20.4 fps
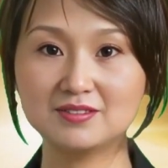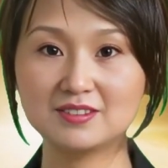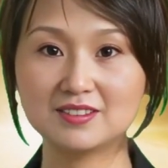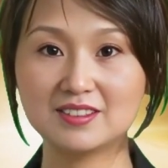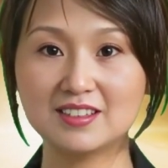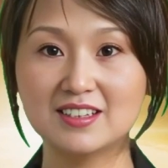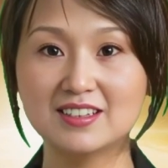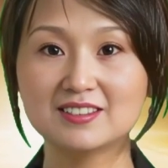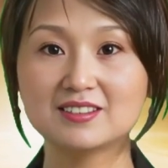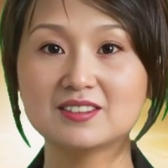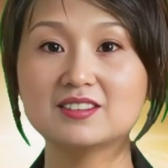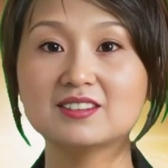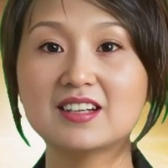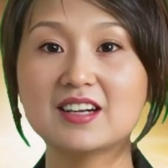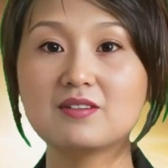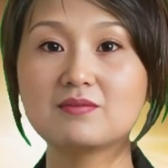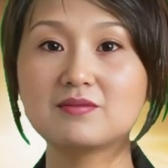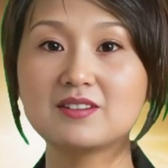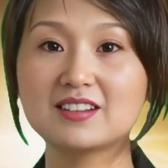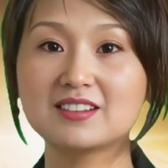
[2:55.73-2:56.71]
The
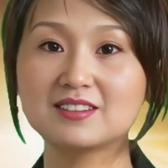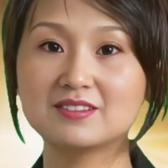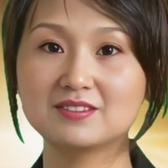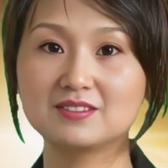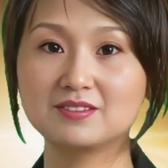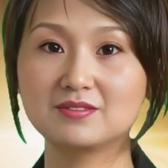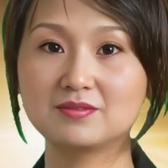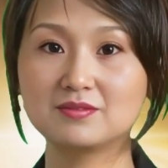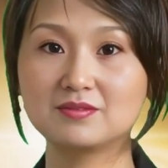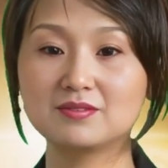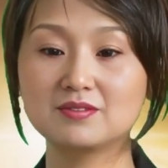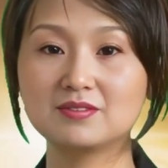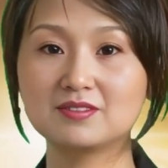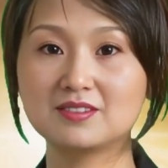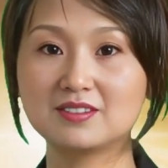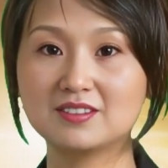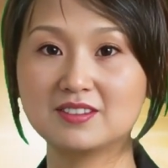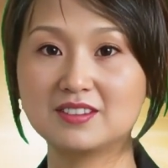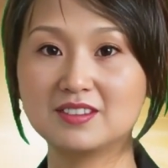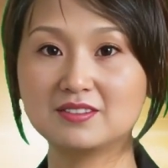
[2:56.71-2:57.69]
National Biodiesel
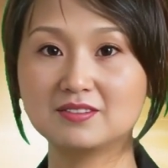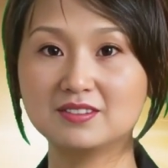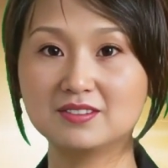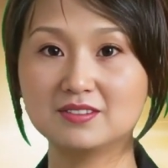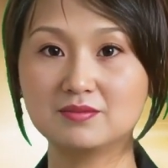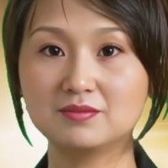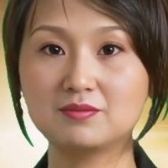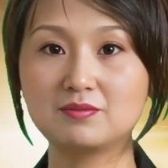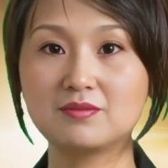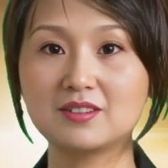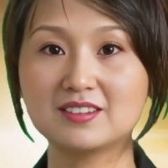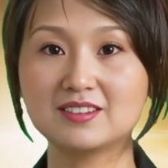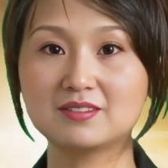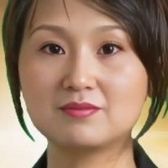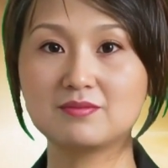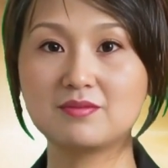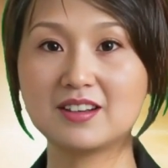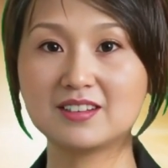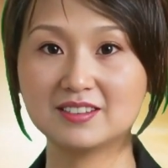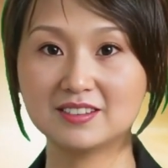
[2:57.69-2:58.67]
Board of the United
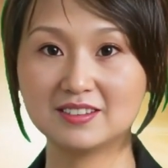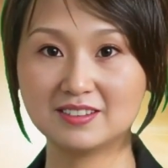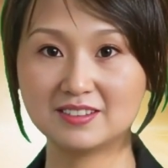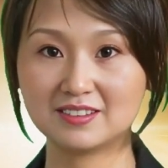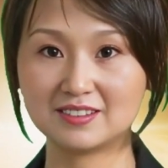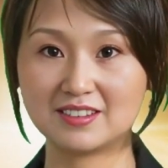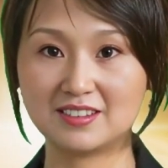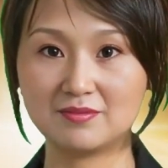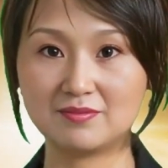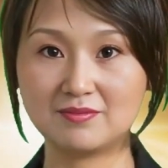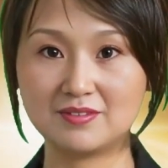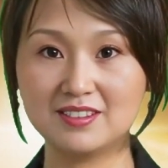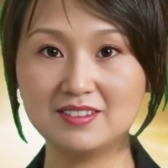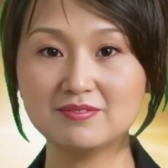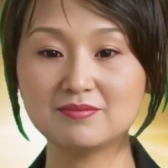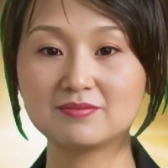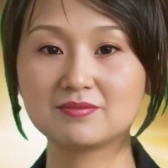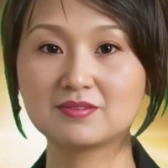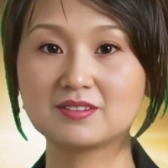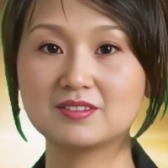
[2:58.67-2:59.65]
States pointed out
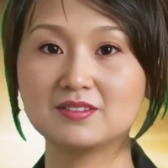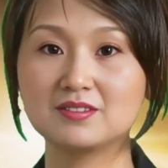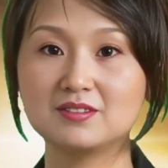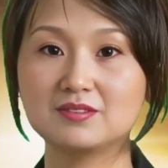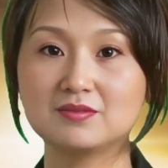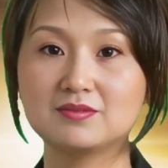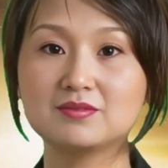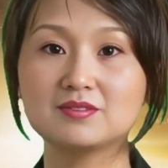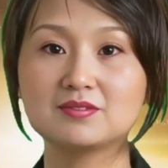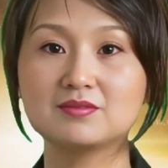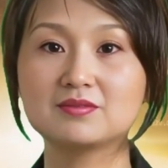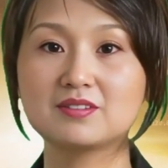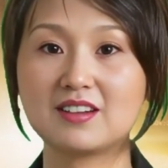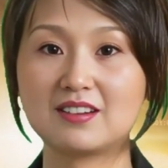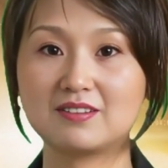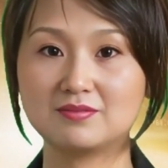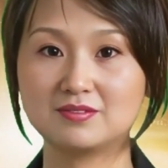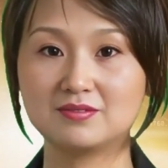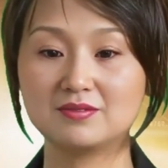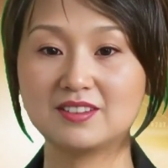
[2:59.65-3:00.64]
that the amount of
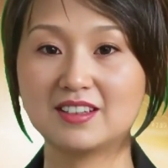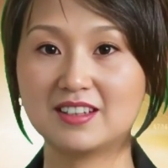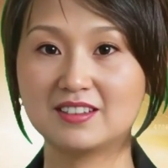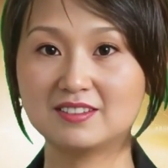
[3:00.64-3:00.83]
recycled oil